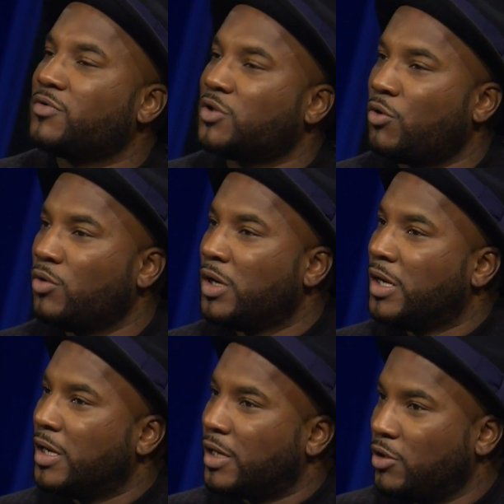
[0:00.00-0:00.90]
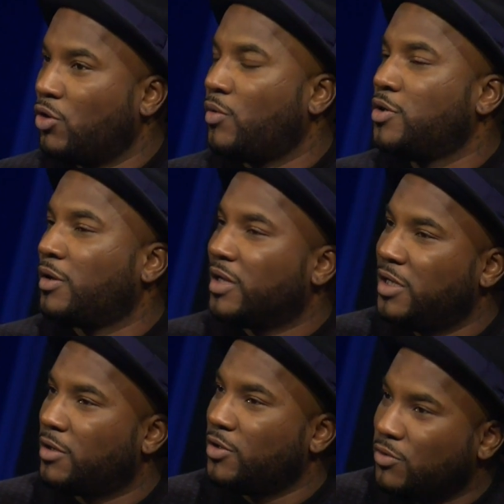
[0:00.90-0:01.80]
So, when you're a
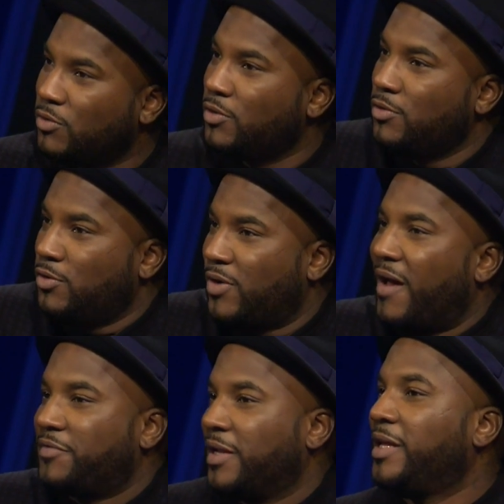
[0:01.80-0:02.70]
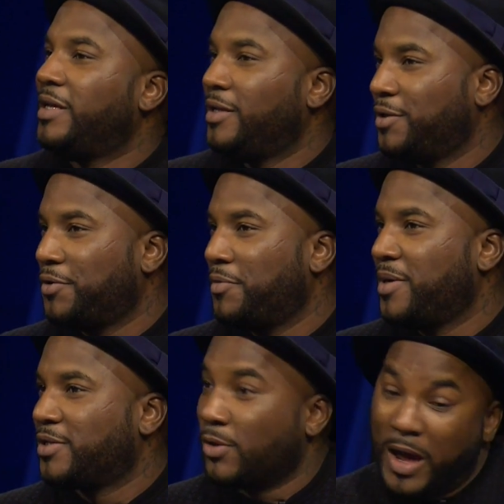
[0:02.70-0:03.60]
leader, you have to lead. You know what I
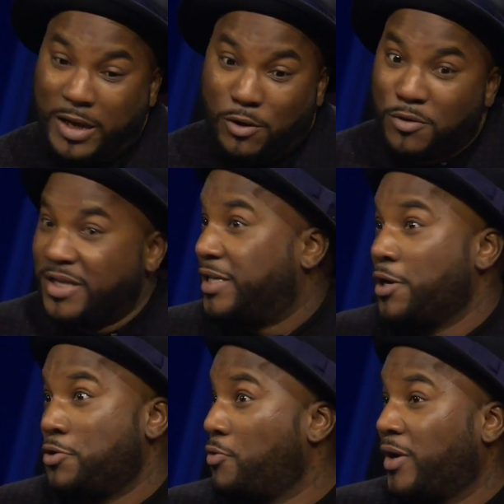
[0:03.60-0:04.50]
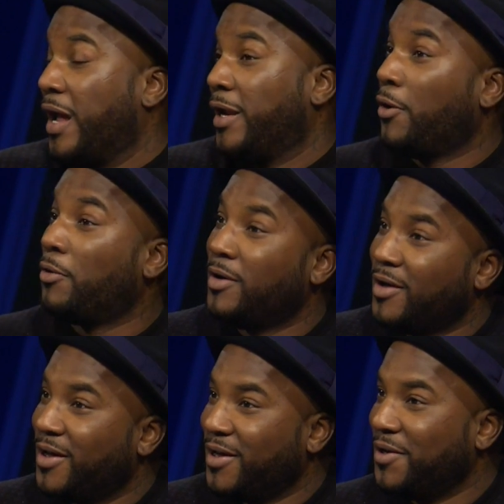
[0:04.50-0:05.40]
mean? So I can only tell you what I know.
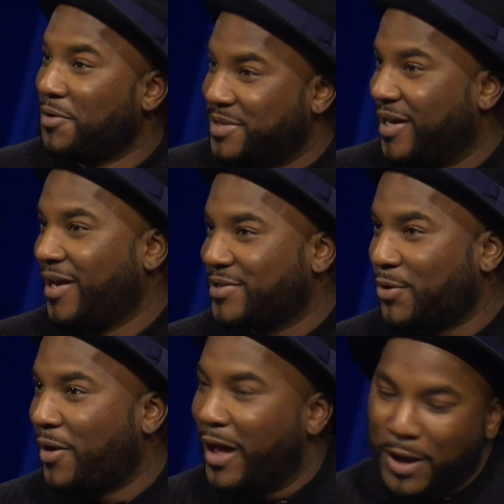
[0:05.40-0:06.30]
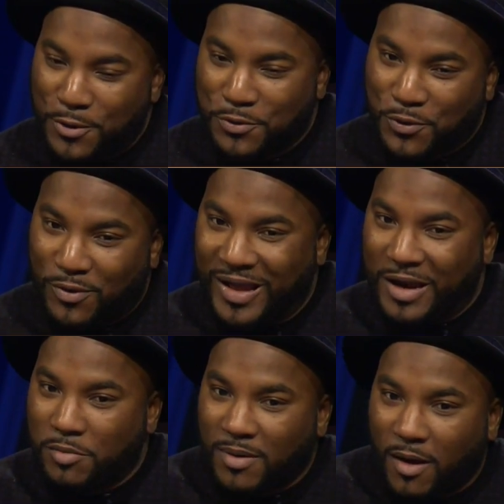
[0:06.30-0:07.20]
You know what I'm saying? So I don't know a lot
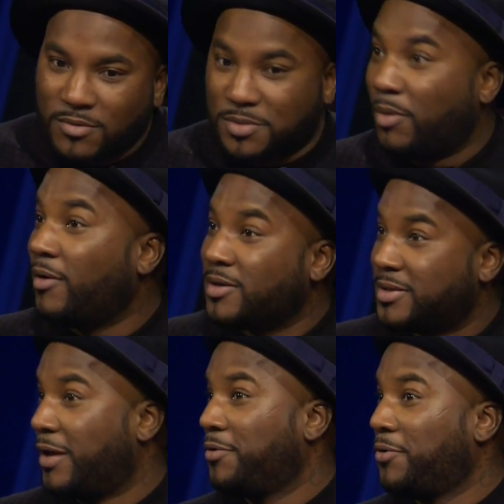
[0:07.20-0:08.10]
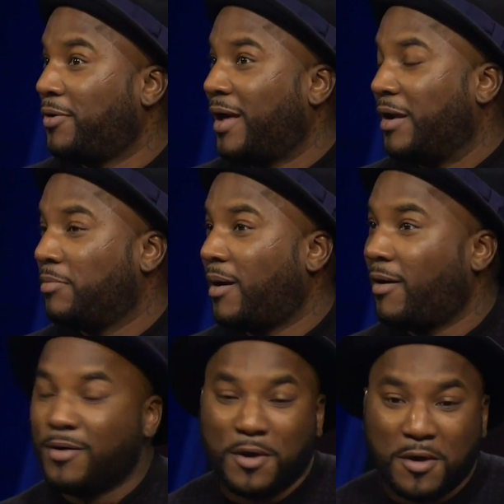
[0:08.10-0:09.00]
about sports. I don't know a lot
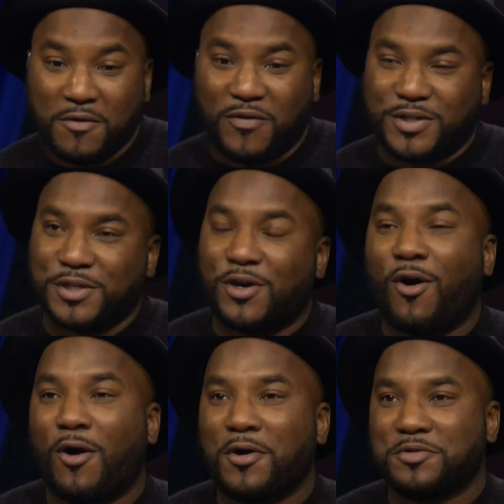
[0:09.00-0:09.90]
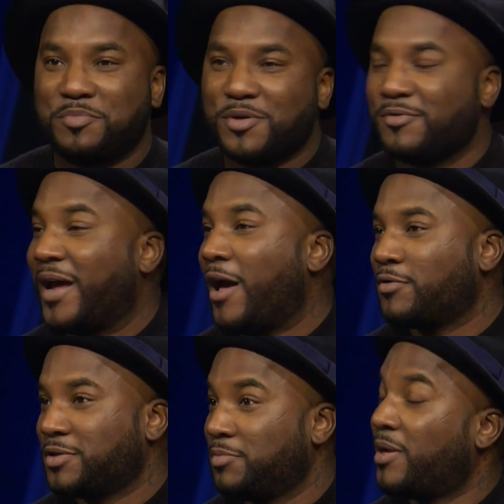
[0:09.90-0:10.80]
about fixing cars or building
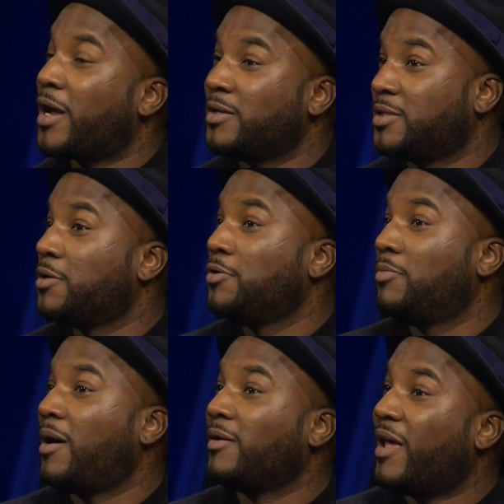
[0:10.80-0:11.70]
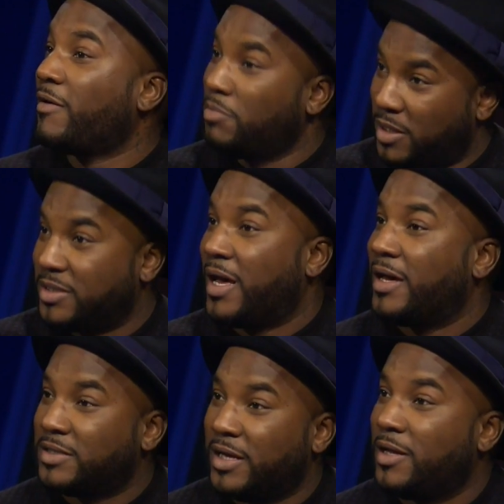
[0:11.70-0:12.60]
houses, but I can tell you about life because I
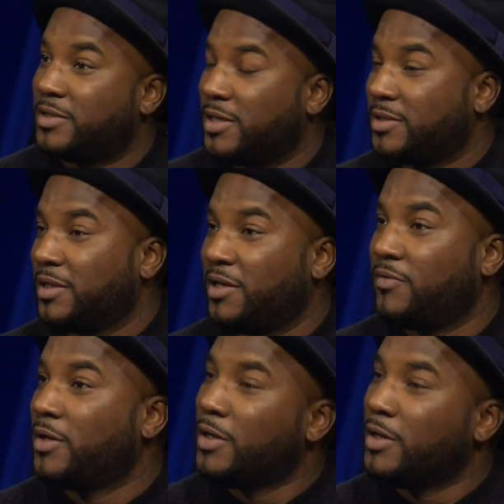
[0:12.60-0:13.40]
actually had a chance to live it.